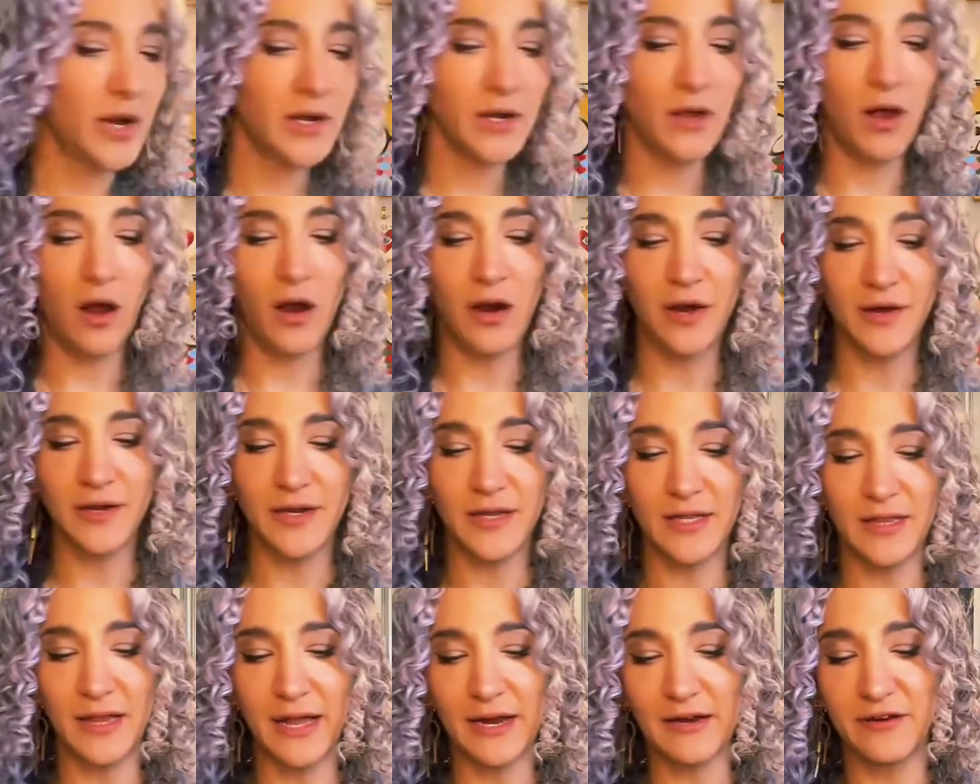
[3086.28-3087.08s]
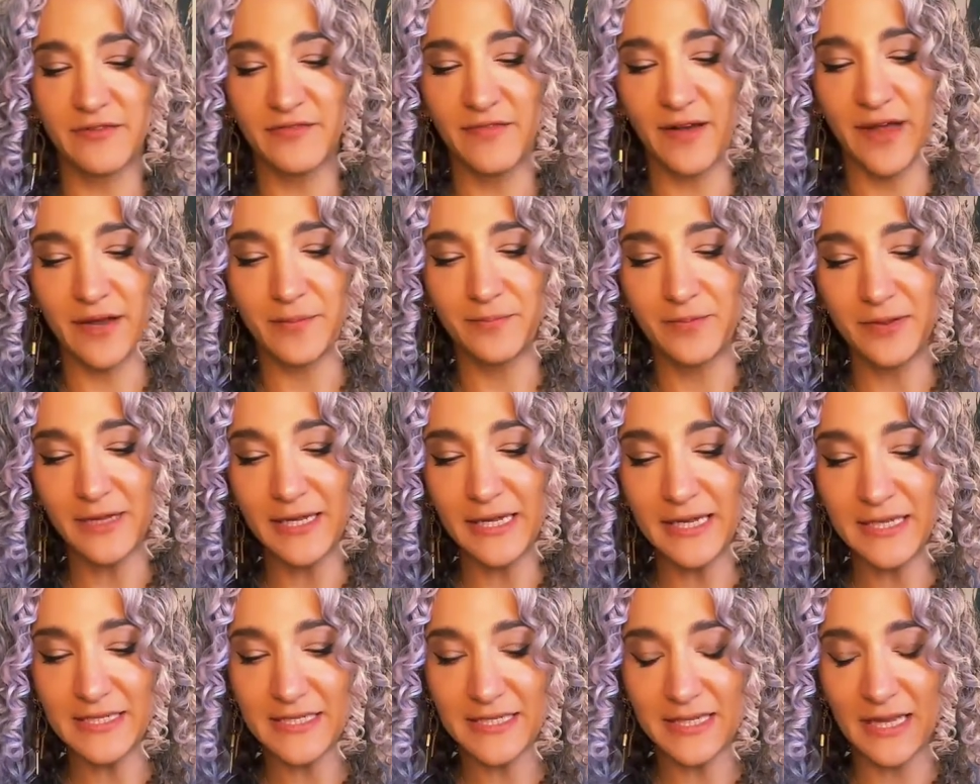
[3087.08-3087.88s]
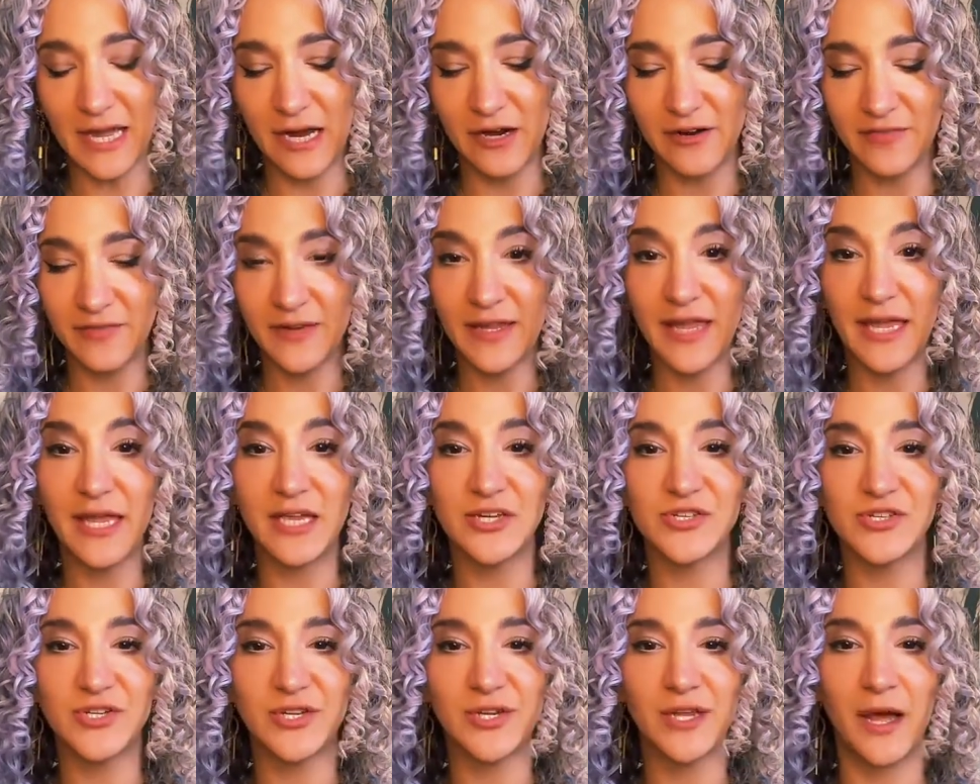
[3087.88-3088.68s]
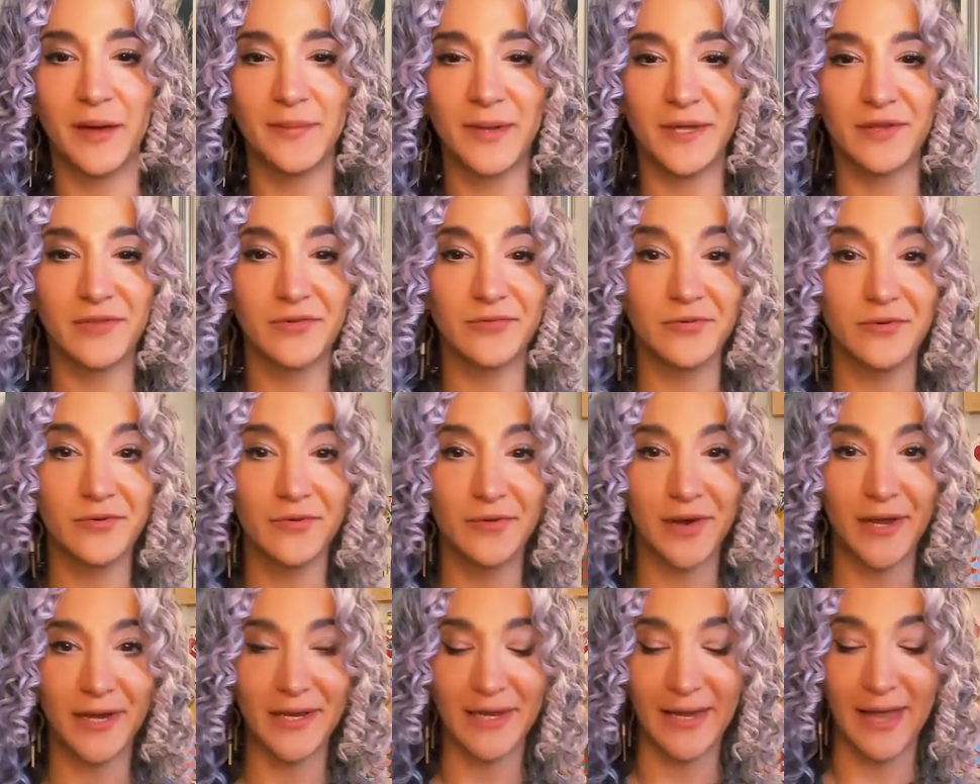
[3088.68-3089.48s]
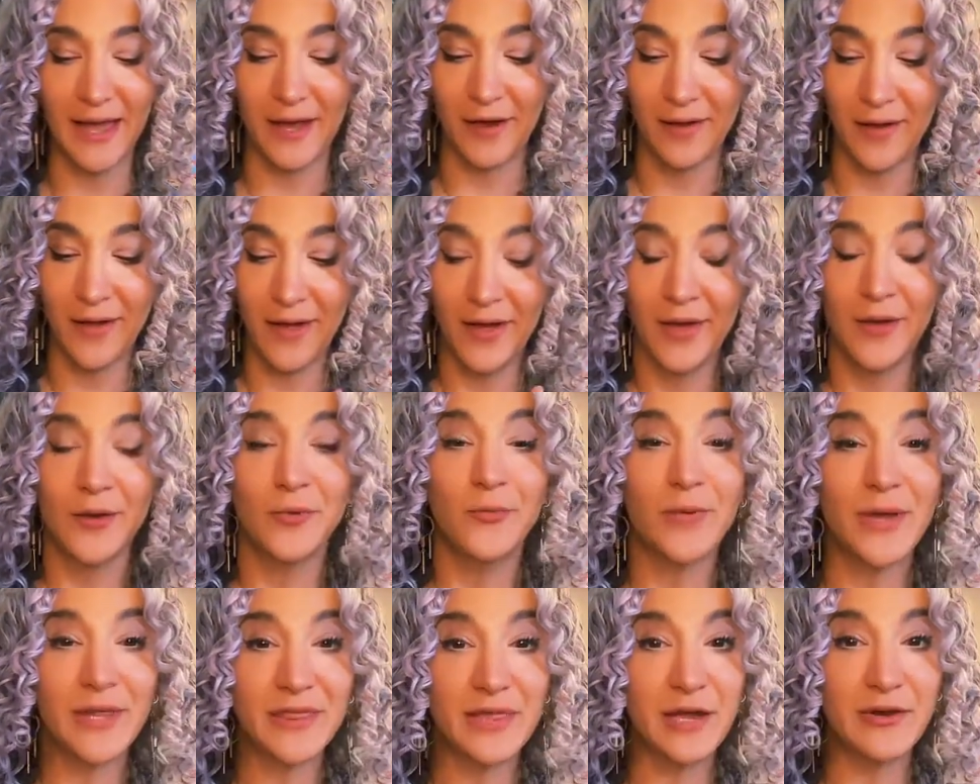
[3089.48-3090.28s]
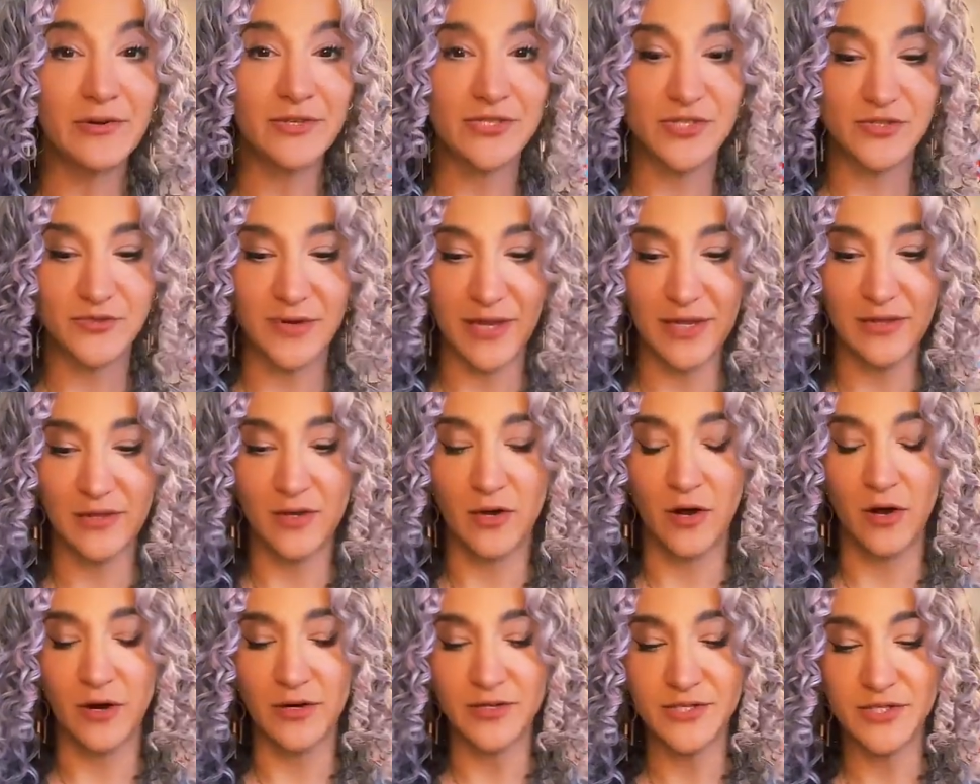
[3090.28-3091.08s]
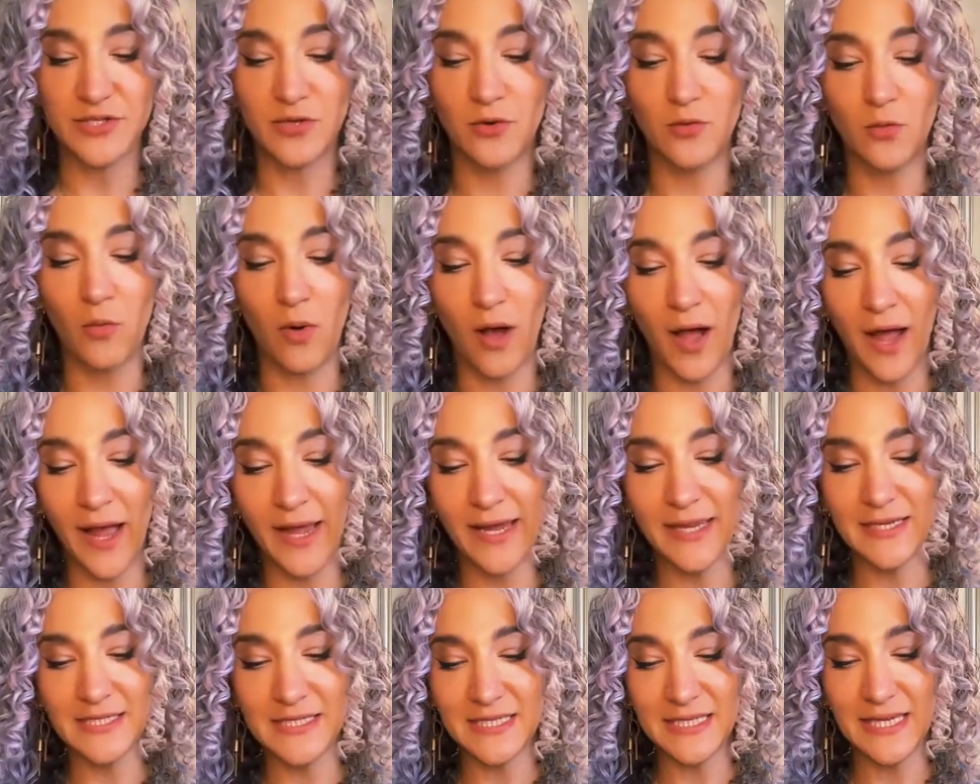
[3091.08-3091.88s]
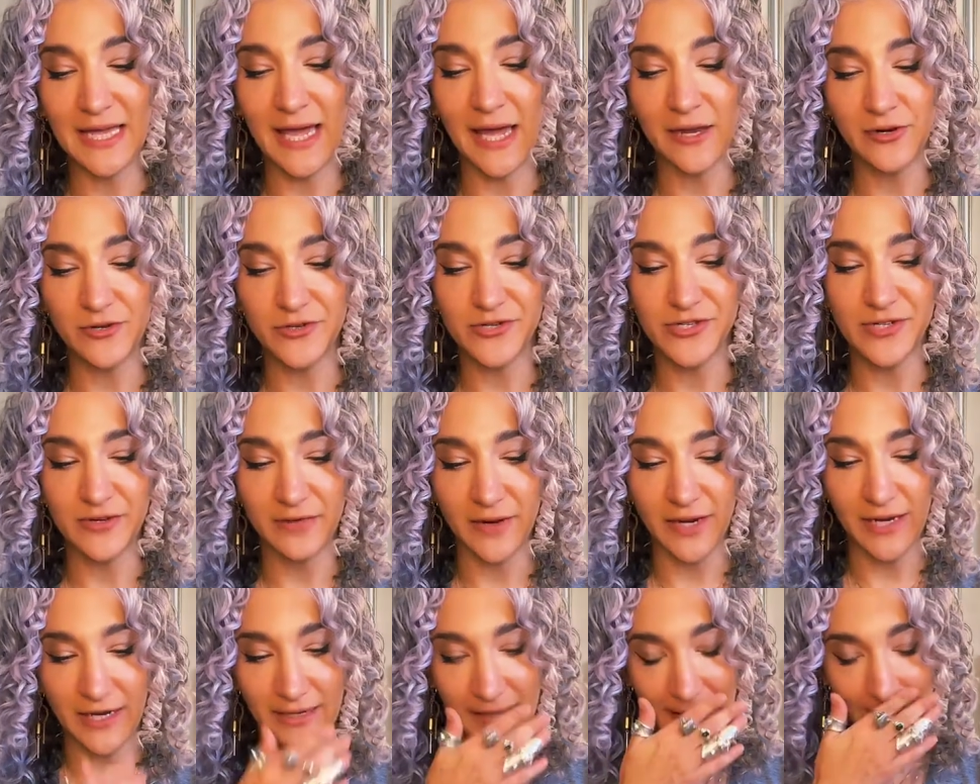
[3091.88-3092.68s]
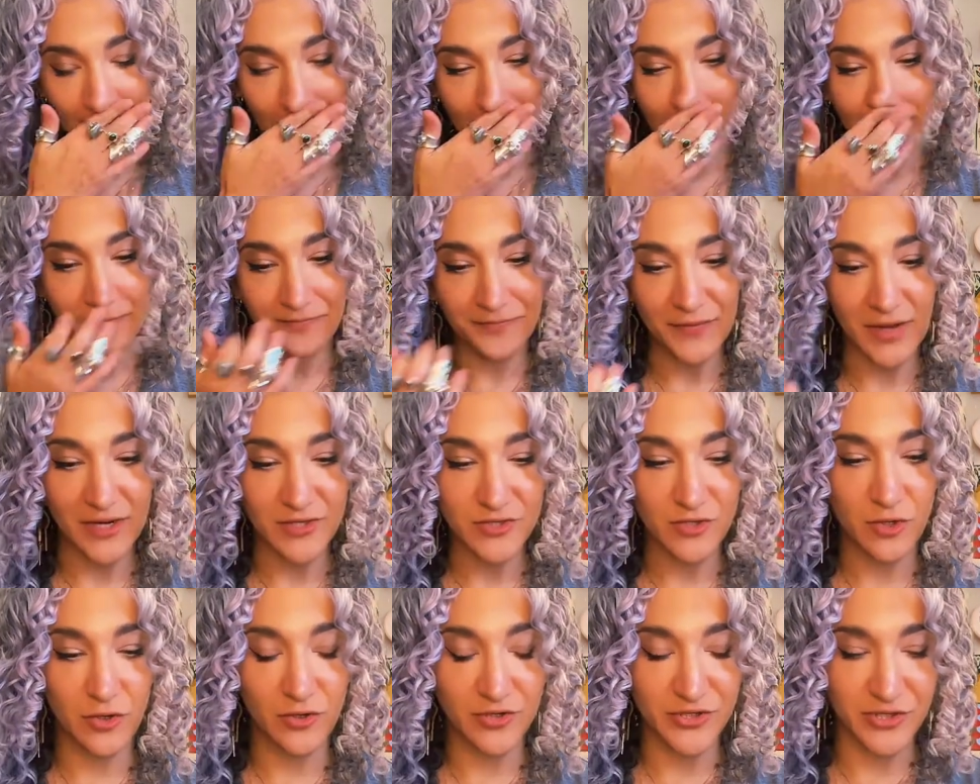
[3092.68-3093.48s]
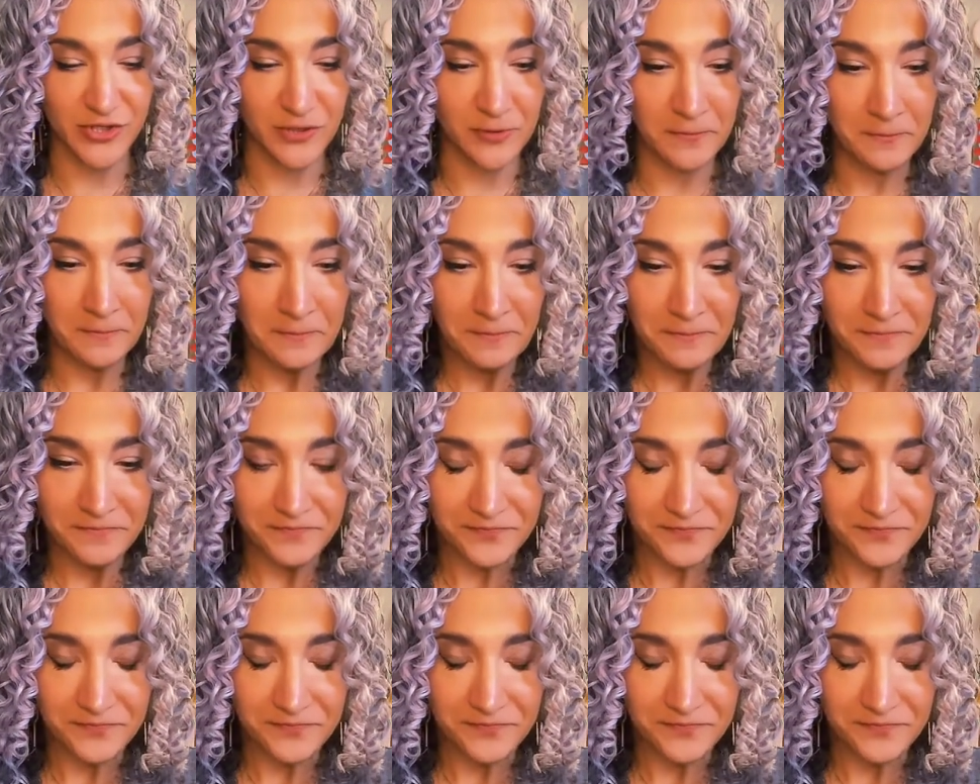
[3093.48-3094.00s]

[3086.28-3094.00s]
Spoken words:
One card to clarify, please. Clarification coming through right now with our Strength card. So why is the energy right now? I told you.